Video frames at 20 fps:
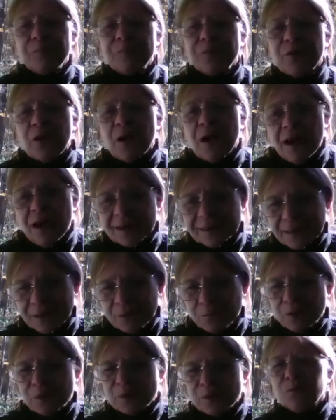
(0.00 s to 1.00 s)
For us,
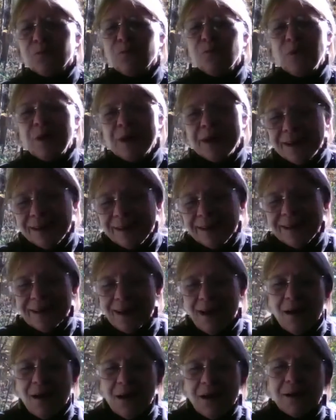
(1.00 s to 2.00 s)
it was really
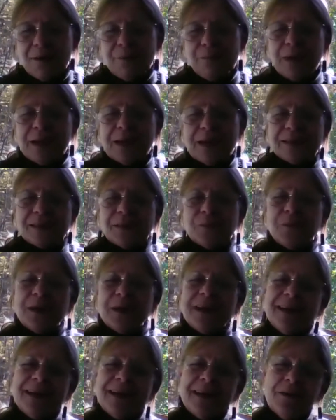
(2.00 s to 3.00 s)
hard because
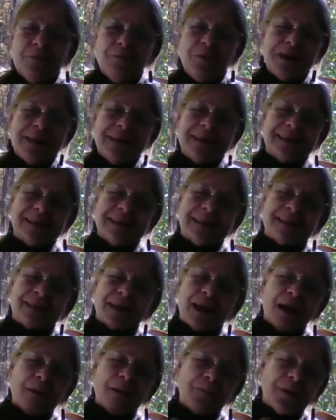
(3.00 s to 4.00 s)
we
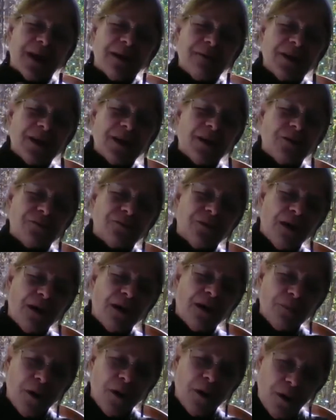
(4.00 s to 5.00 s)
stopped having our
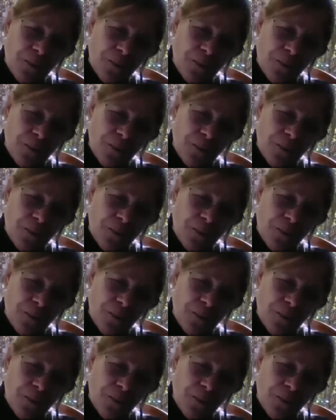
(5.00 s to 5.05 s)
farm